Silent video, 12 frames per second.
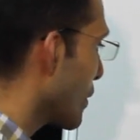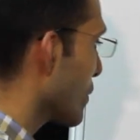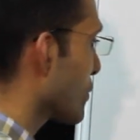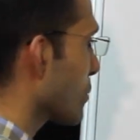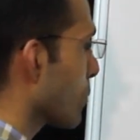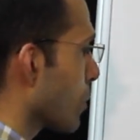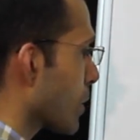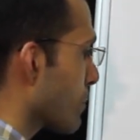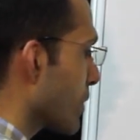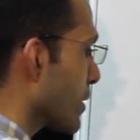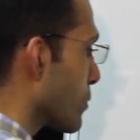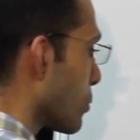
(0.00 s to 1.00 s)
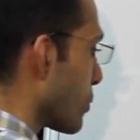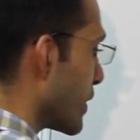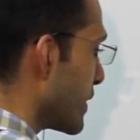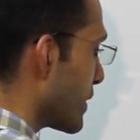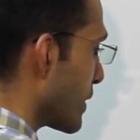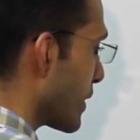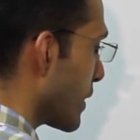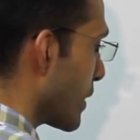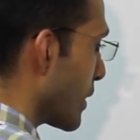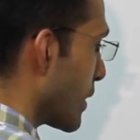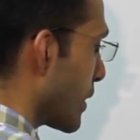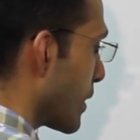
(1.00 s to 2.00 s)
So what we do is,
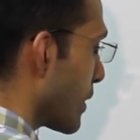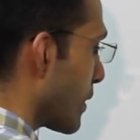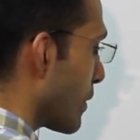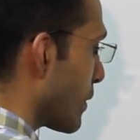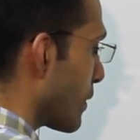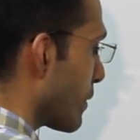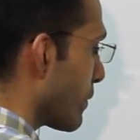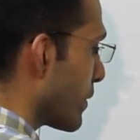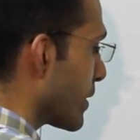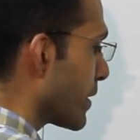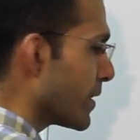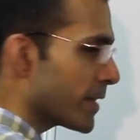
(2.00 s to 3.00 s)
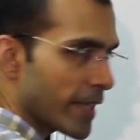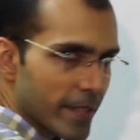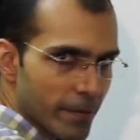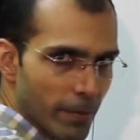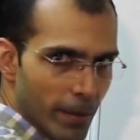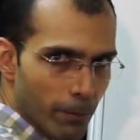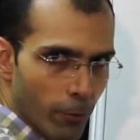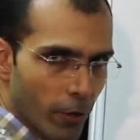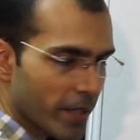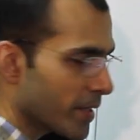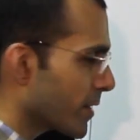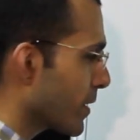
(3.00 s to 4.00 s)
with this as my
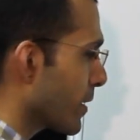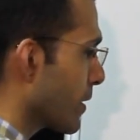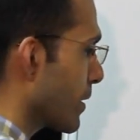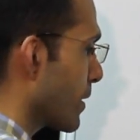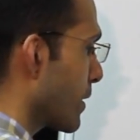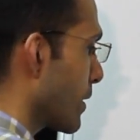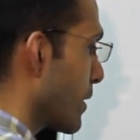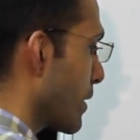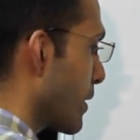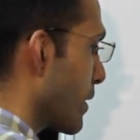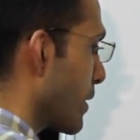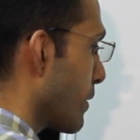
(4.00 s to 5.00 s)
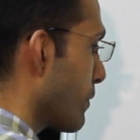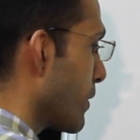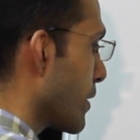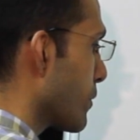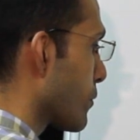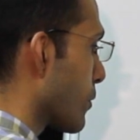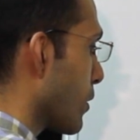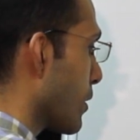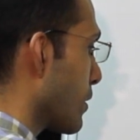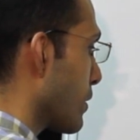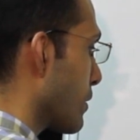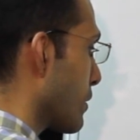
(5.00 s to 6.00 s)
point, we
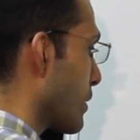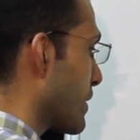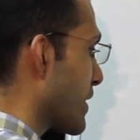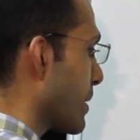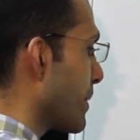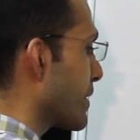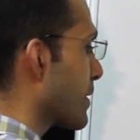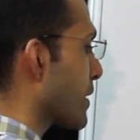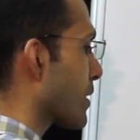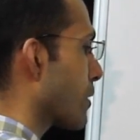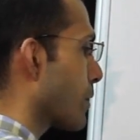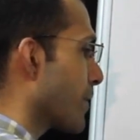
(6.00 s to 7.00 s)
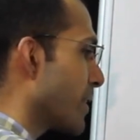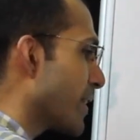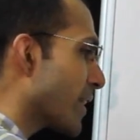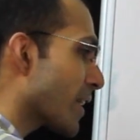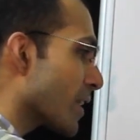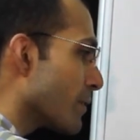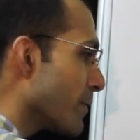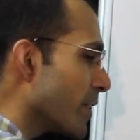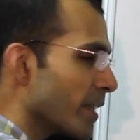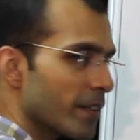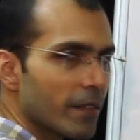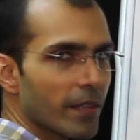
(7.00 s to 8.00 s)
draw a semicircle of any
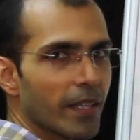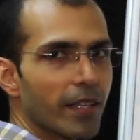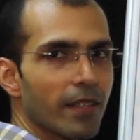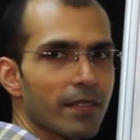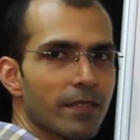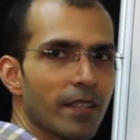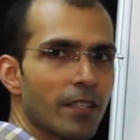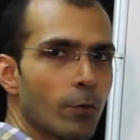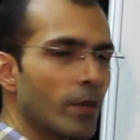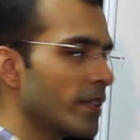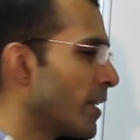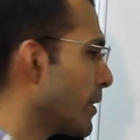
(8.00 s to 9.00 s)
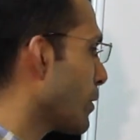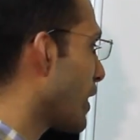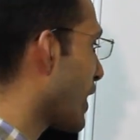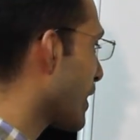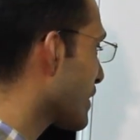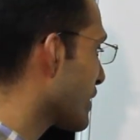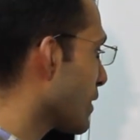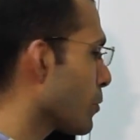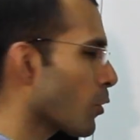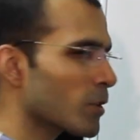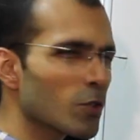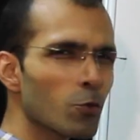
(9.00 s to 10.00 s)
convenient radius. See to it that your arcs are
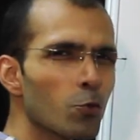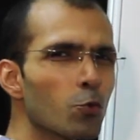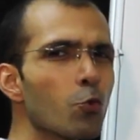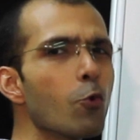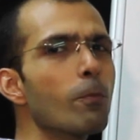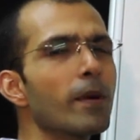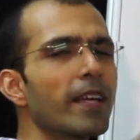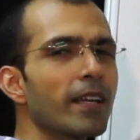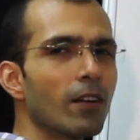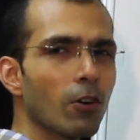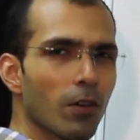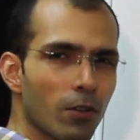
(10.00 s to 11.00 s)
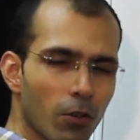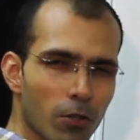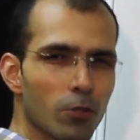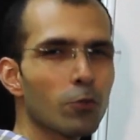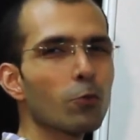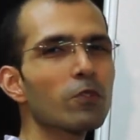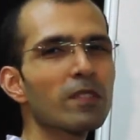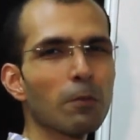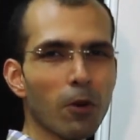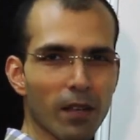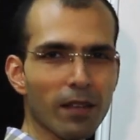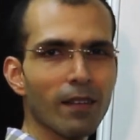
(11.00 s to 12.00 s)
not too big or not too
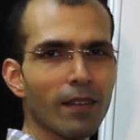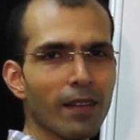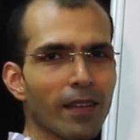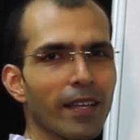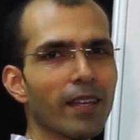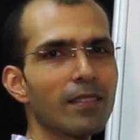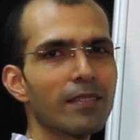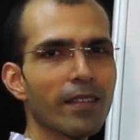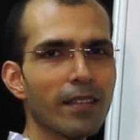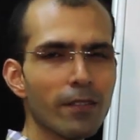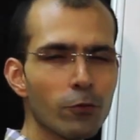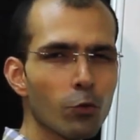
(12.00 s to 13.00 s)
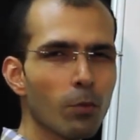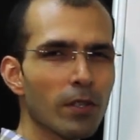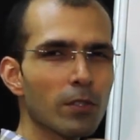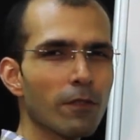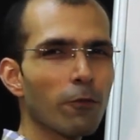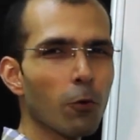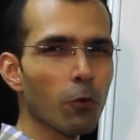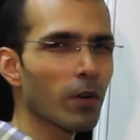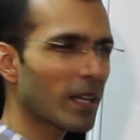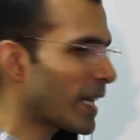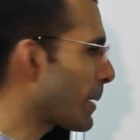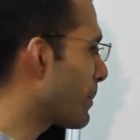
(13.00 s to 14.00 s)
small, else there is too much of
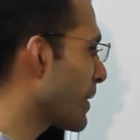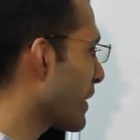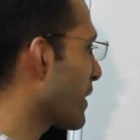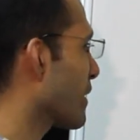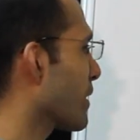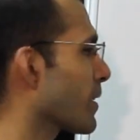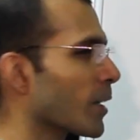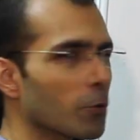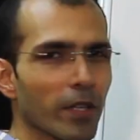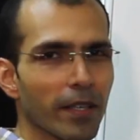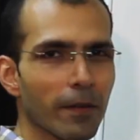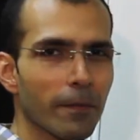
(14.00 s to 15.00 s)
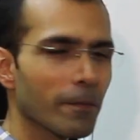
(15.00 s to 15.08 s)
overlapping and crowding.